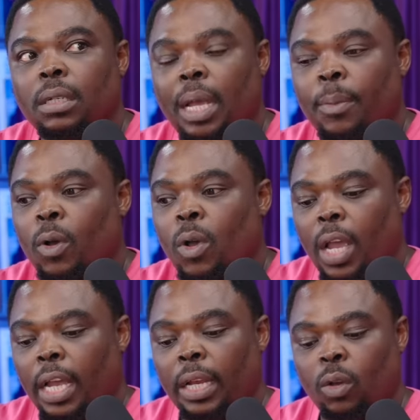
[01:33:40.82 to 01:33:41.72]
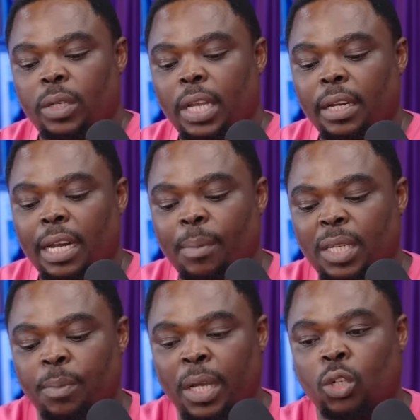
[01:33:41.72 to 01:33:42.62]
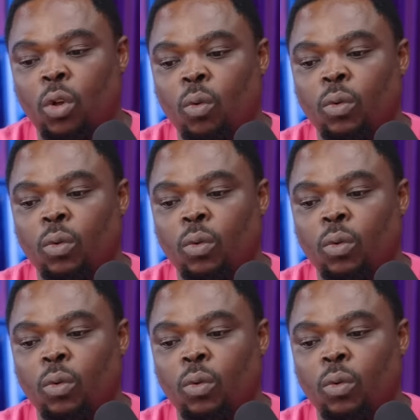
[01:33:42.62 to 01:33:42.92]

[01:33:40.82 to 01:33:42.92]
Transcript: Yeah, bro. And then 10 rand, I must make sure